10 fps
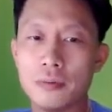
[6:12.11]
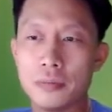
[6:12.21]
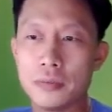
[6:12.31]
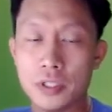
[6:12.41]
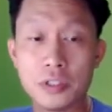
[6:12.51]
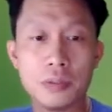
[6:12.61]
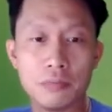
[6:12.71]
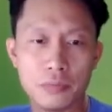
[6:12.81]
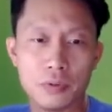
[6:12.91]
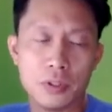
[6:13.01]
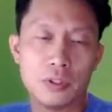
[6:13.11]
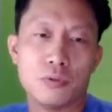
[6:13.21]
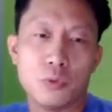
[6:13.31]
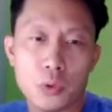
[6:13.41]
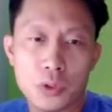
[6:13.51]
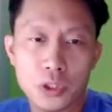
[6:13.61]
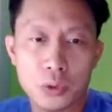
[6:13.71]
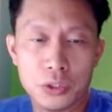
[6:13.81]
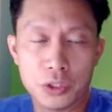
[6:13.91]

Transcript: system for you and your